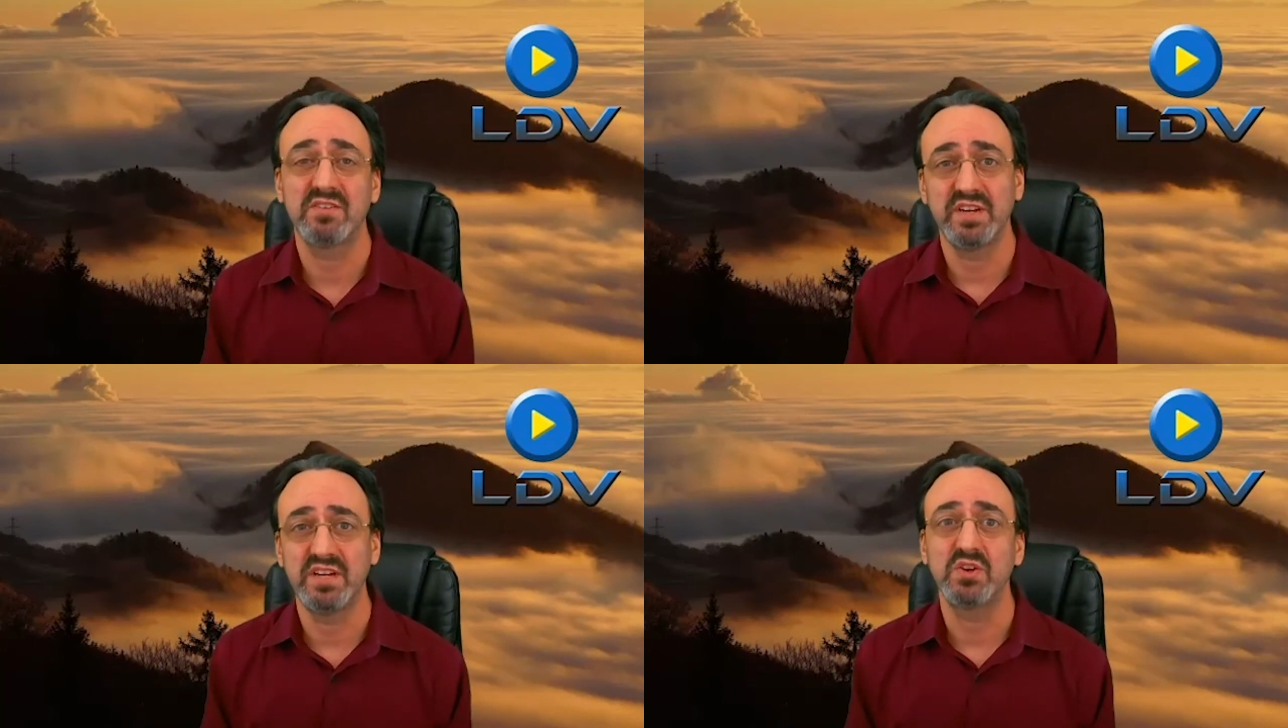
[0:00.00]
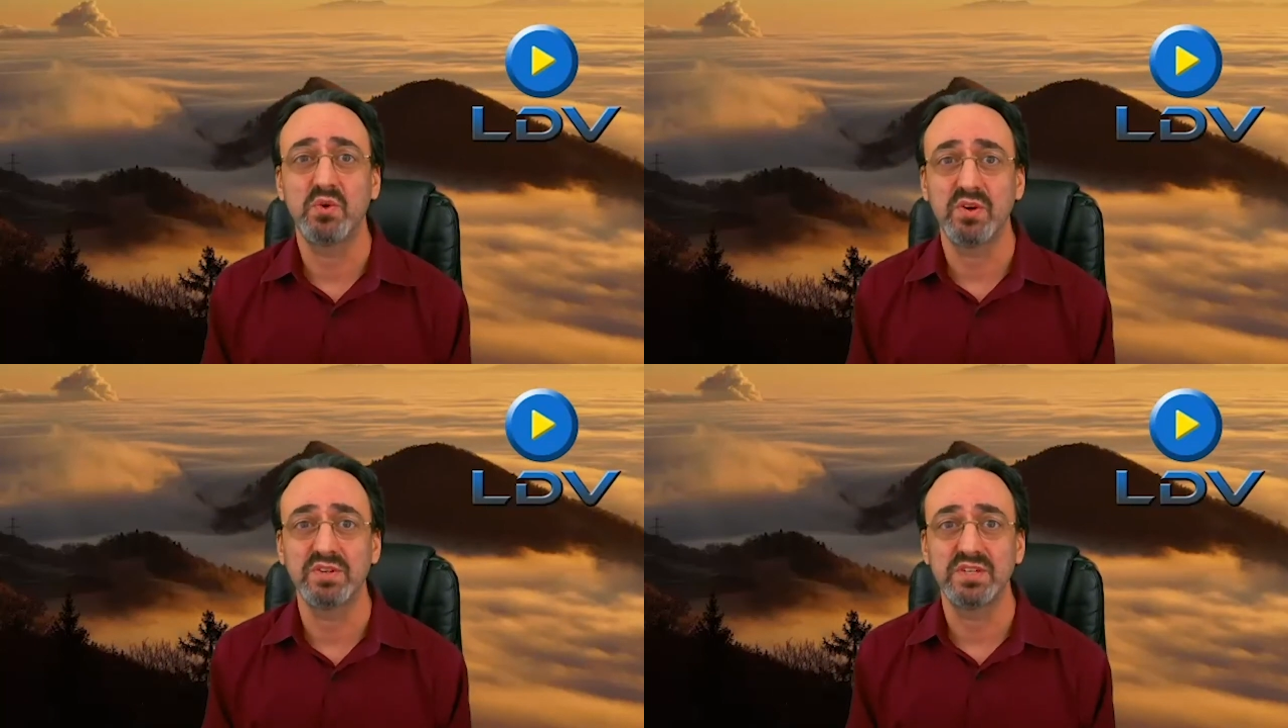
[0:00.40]
I need a
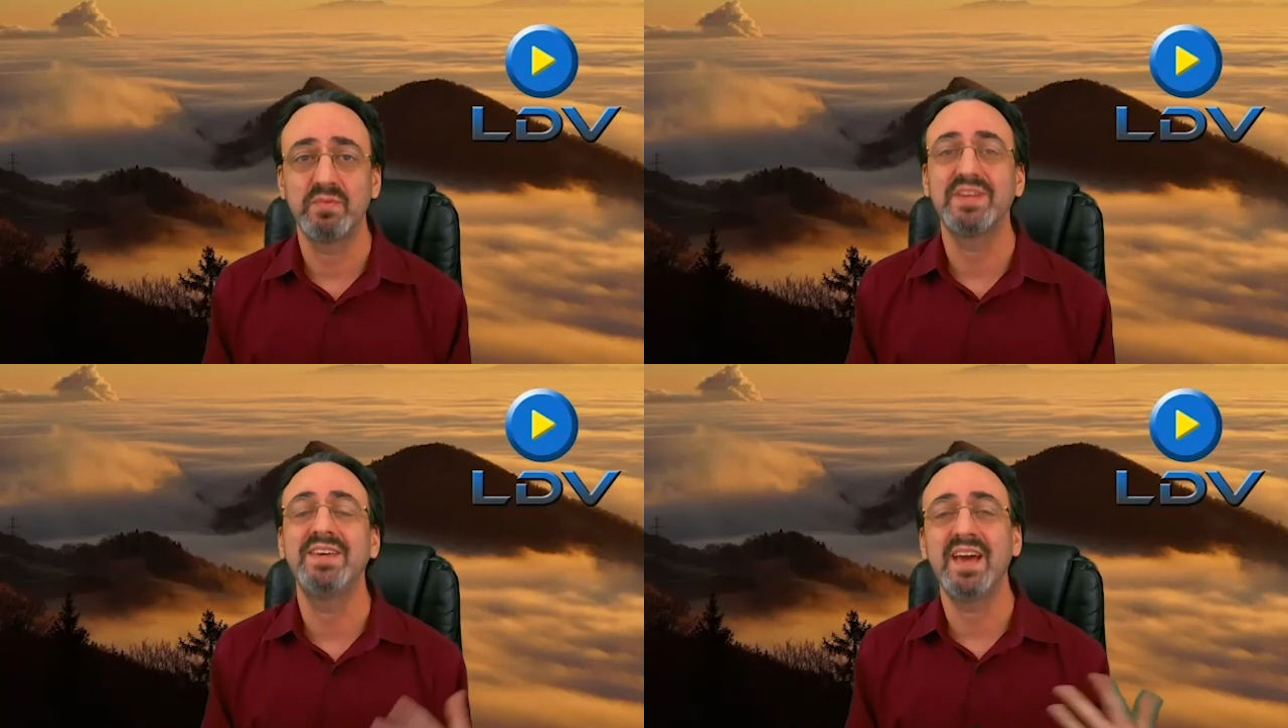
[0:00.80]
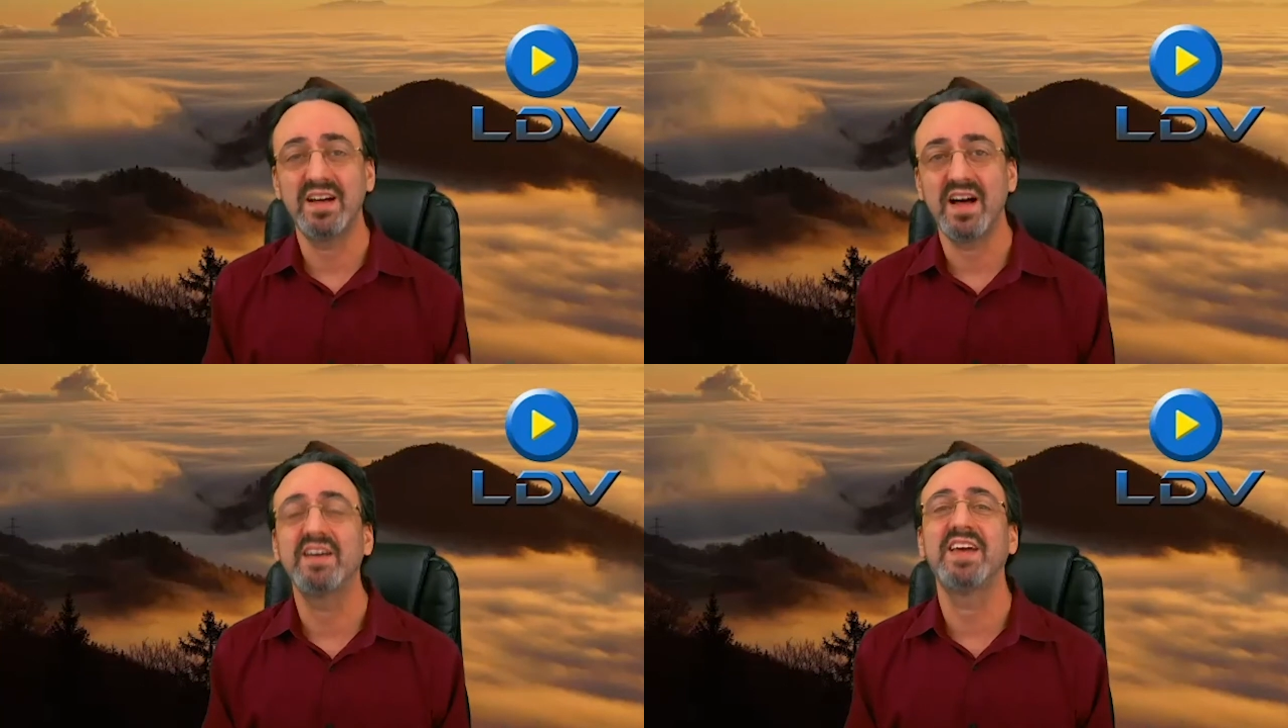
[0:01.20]
course. I'm like, yeah,
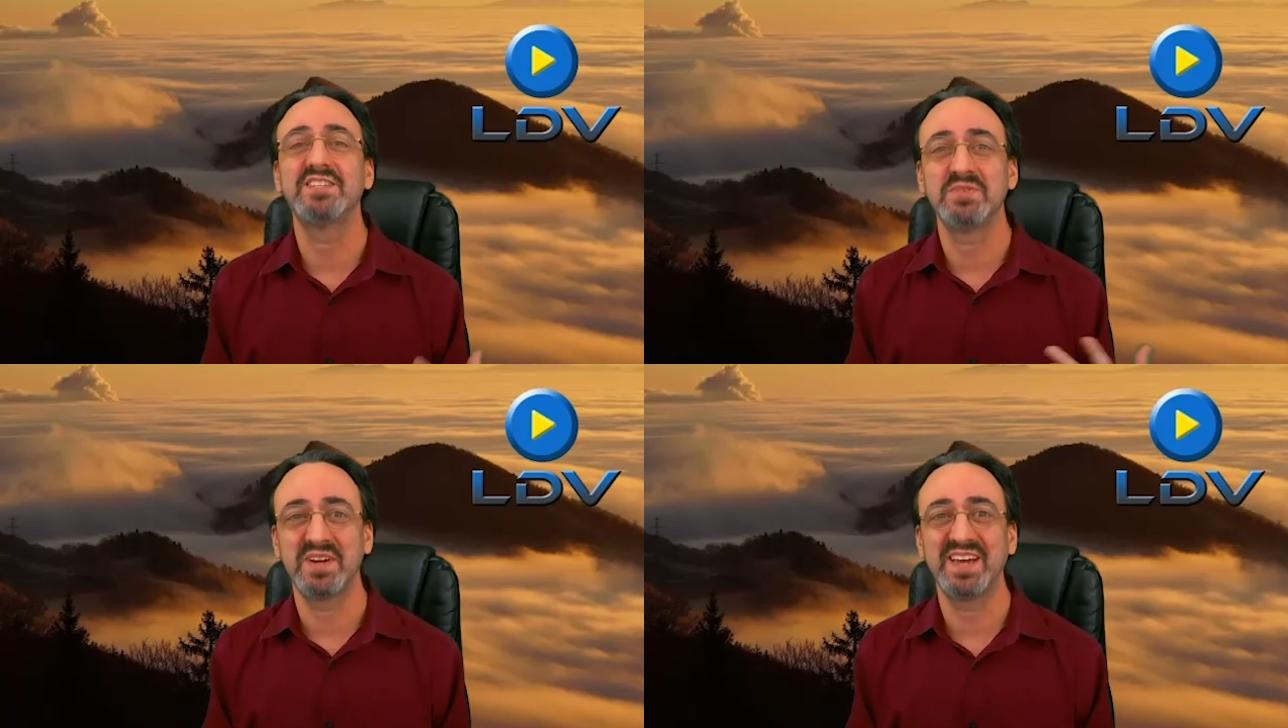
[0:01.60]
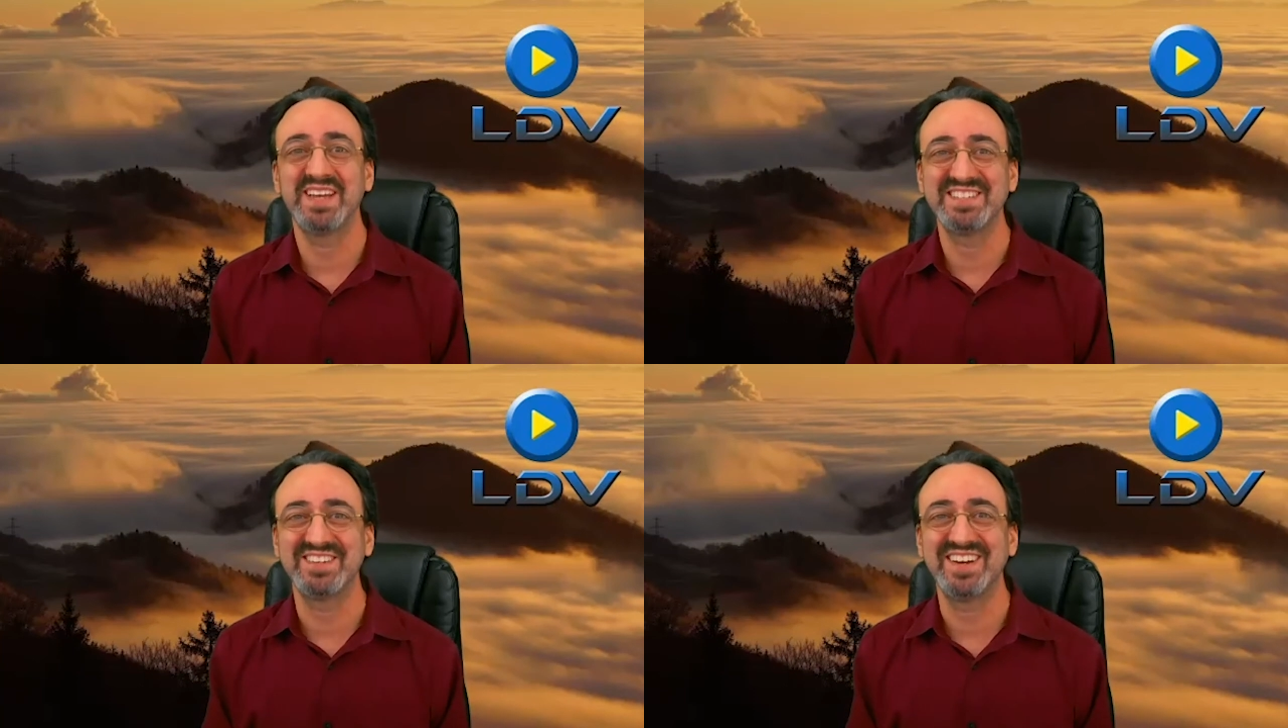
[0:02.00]
I'll get to it. I'll get
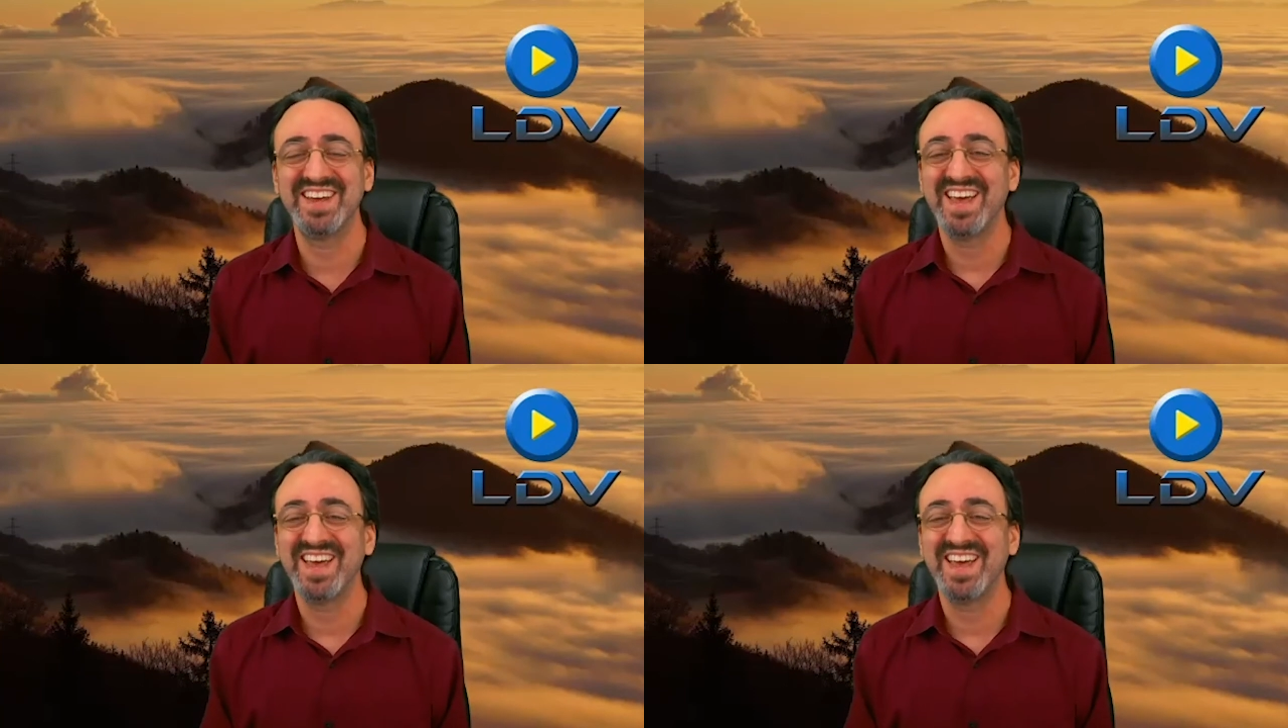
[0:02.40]
to it.